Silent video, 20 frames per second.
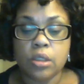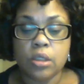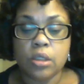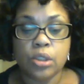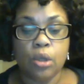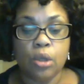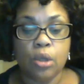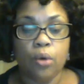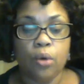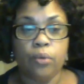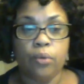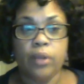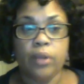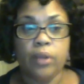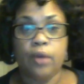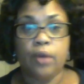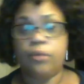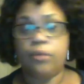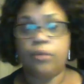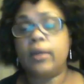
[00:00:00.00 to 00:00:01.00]
So
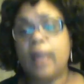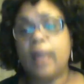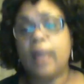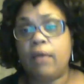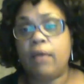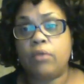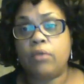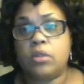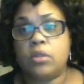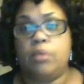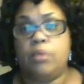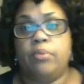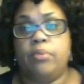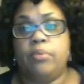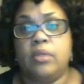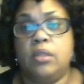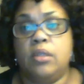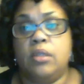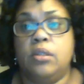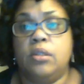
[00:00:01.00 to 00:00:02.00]
there are 3 levels of
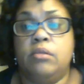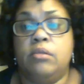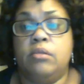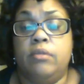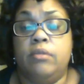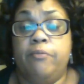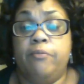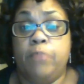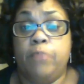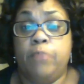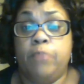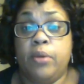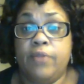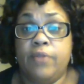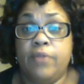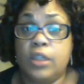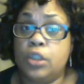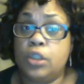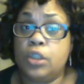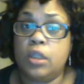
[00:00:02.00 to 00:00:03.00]
prevention
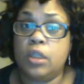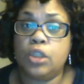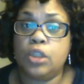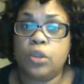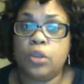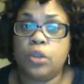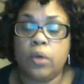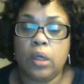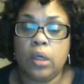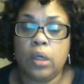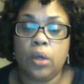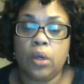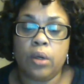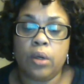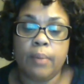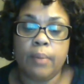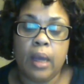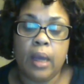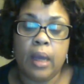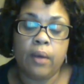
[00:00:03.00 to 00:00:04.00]
that you're going to
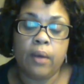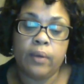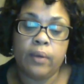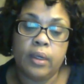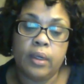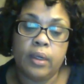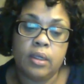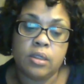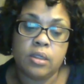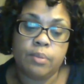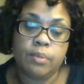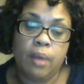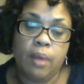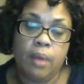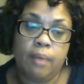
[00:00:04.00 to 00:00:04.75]
learn about in